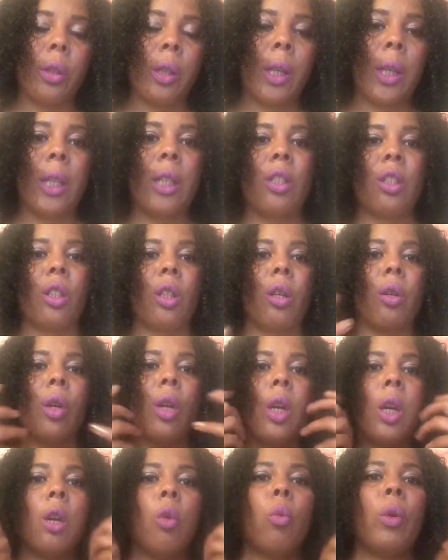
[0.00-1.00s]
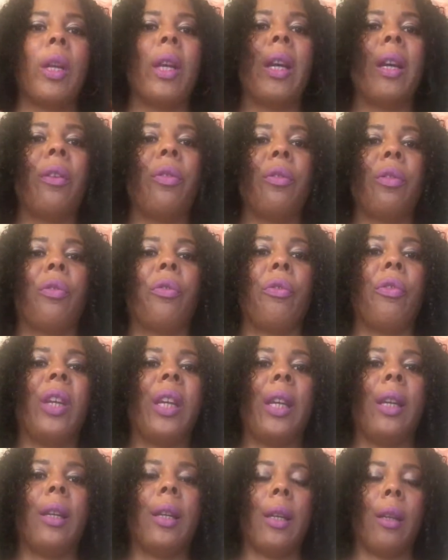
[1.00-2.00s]
Okay, so we have to
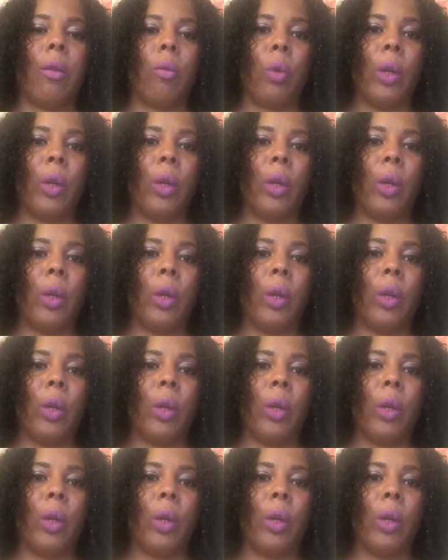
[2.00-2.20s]
feel it.